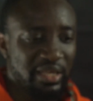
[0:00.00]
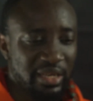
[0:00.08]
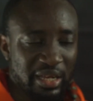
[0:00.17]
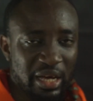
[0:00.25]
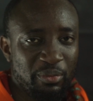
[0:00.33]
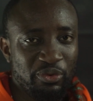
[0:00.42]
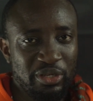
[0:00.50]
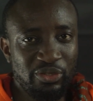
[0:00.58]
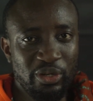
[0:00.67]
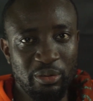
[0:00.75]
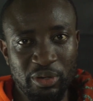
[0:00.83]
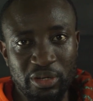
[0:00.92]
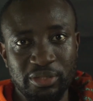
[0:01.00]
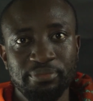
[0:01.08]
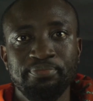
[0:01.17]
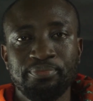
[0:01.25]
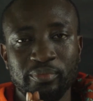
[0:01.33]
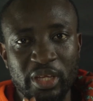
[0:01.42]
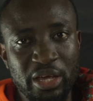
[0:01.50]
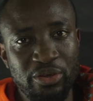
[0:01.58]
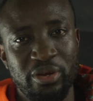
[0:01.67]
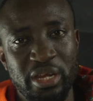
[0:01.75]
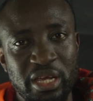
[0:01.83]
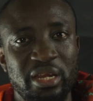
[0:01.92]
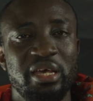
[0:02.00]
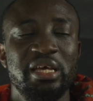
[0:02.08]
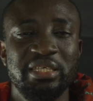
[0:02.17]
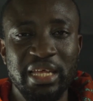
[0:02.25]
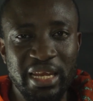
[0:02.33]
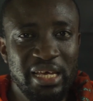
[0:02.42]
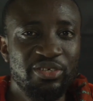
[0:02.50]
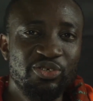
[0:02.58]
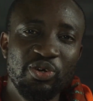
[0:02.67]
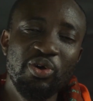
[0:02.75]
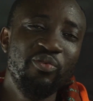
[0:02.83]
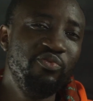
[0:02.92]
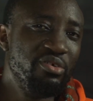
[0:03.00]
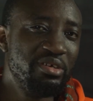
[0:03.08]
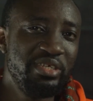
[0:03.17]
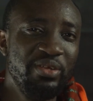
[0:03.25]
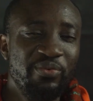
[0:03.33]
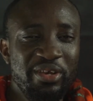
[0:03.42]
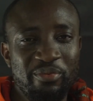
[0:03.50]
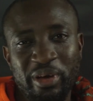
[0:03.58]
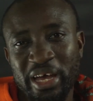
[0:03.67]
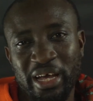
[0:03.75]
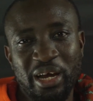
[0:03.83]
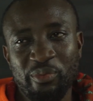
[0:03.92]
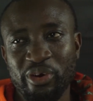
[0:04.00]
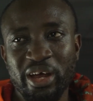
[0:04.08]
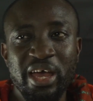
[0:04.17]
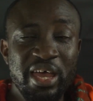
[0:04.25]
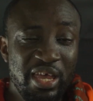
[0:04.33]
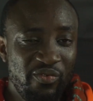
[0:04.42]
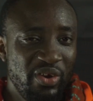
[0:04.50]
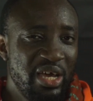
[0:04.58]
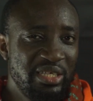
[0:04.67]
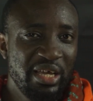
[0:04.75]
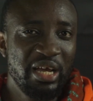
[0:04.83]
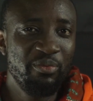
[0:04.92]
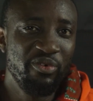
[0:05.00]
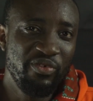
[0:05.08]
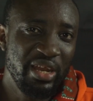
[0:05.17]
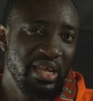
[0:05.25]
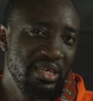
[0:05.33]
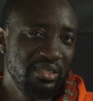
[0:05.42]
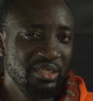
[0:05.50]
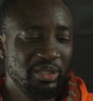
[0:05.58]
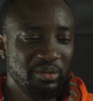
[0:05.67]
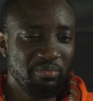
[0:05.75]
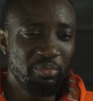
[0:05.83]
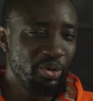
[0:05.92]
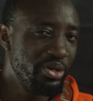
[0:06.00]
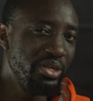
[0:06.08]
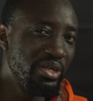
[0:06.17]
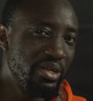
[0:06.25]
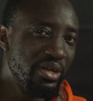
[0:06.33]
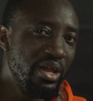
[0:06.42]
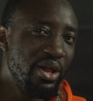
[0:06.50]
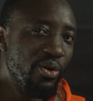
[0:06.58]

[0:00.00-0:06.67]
thing that I'm going to talk about that you need is a lens. Obviously, when you buy a camera, if it doesn't come with a lens, it's body